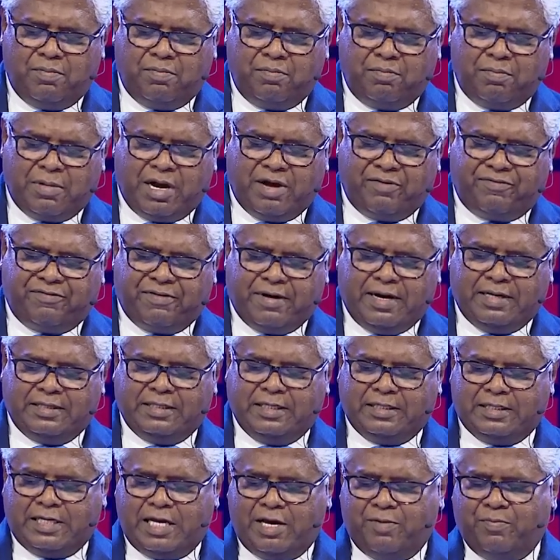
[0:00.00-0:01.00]
my
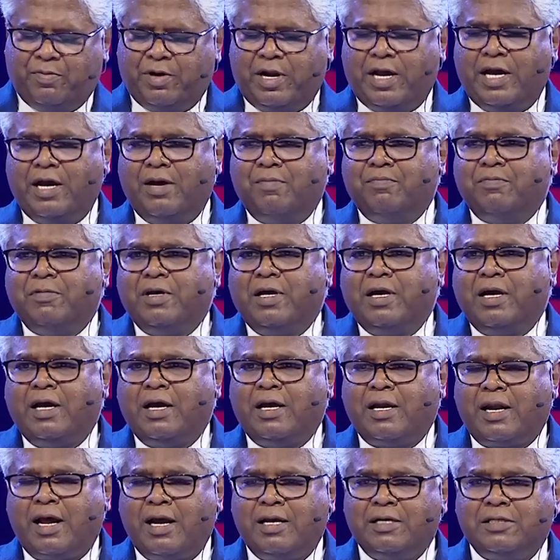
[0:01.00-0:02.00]
fathers Abraham
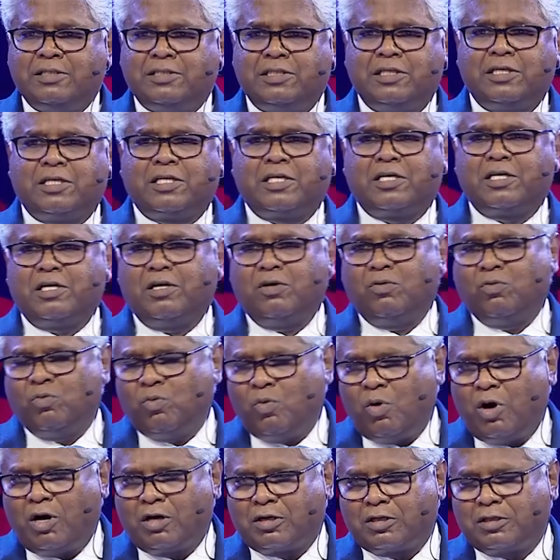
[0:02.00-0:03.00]
and Isaac
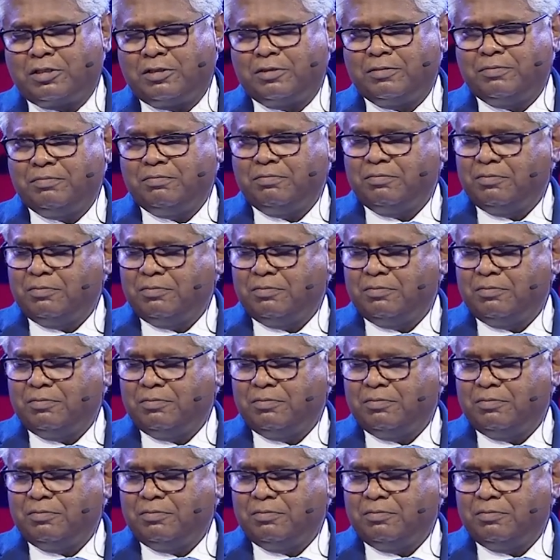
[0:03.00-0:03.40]
walked.